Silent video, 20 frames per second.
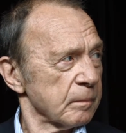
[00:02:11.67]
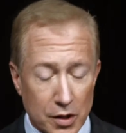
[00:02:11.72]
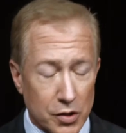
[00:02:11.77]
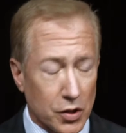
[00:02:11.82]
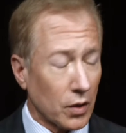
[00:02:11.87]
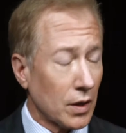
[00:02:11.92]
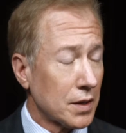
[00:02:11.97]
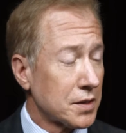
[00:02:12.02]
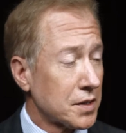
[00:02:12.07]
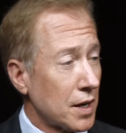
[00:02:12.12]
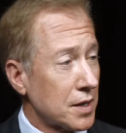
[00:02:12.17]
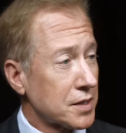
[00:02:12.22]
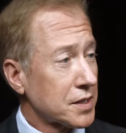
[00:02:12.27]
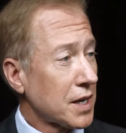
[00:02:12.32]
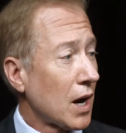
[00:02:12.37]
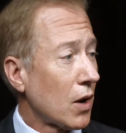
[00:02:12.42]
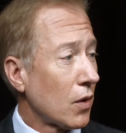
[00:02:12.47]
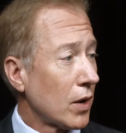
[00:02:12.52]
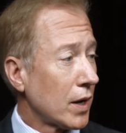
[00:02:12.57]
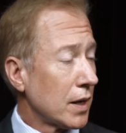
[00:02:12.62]
So let's ask
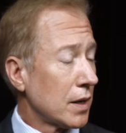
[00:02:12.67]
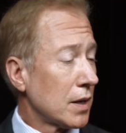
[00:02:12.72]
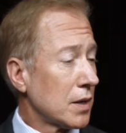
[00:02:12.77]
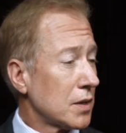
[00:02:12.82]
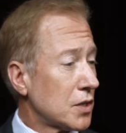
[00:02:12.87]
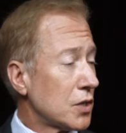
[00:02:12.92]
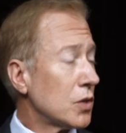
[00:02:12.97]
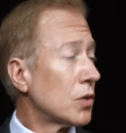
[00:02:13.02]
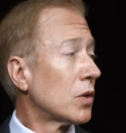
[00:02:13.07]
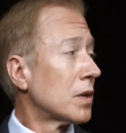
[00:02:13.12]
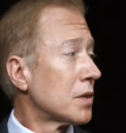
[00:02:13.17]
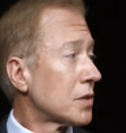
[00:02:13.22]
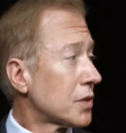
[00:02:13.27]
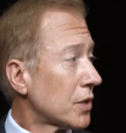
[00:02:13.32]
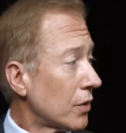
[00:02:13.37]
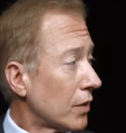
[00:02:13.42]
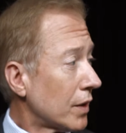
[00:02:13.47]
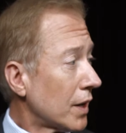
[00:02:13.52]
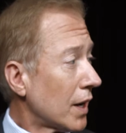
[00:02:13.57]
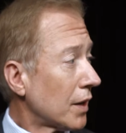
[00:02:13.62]
Harry, do you
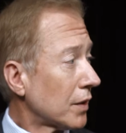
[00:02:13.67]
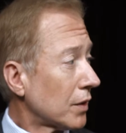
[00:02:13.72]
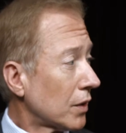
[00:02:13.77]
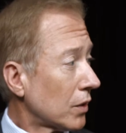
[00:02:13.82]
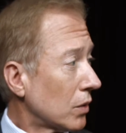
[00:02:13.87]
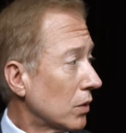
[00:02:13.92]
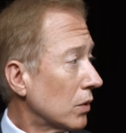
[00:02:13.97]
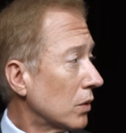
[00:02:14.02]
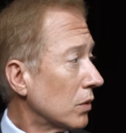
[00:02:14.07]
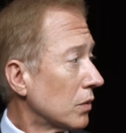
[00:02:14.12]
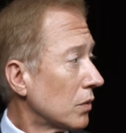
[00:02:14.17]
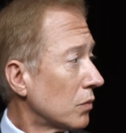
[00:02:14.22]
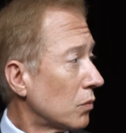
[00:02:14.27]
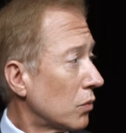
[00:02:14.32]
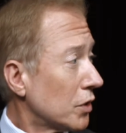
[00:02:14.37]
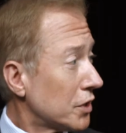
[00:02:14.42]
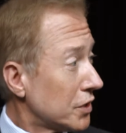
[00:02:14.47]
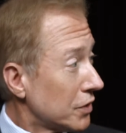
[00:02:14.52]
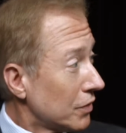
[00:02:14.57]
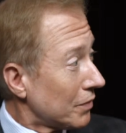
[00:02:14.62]
consider it ethical?
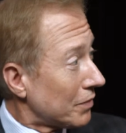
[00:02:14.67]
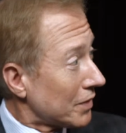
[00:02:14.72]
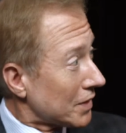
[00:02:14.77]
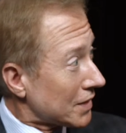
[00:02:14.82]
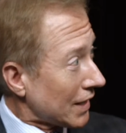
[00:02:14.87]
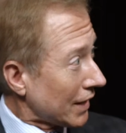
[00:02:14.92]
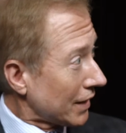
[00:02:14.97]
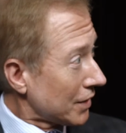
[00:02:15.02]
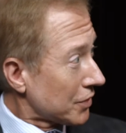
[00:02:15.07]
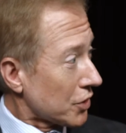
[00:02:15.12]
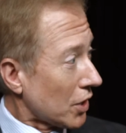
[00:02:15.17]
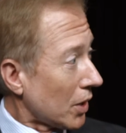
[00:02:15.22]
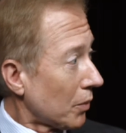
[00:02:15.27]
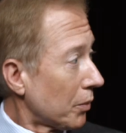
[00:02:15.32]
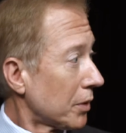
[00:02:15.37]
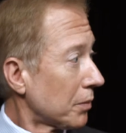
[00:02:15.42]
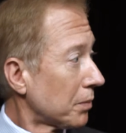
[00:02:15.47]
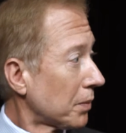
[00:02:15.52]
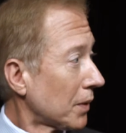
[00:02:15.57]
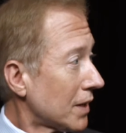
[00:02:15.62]
Would you even take a job
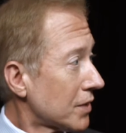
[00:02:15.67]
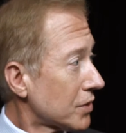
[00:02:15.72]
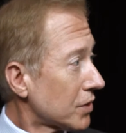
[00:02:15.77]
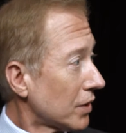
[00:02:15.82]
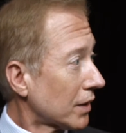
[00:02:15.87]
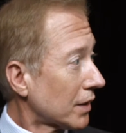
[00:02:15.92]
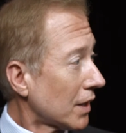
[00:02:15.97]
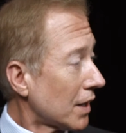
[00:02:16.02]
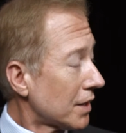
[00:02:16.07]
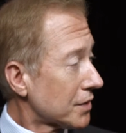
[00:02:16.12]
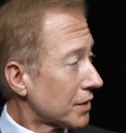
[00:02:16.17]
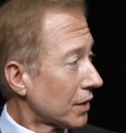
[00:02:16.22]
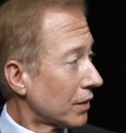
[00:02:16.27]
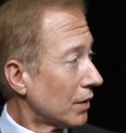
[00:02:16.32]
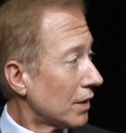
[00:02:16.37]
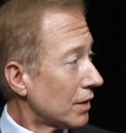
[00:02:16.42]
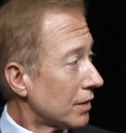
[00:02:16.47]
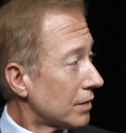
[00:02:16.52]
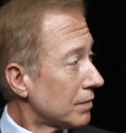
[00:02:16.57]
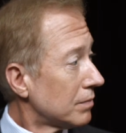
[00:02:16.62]
in a place like that as a
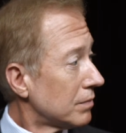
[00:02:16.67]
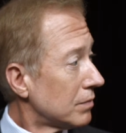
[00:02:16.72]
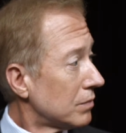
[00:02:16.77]
guard?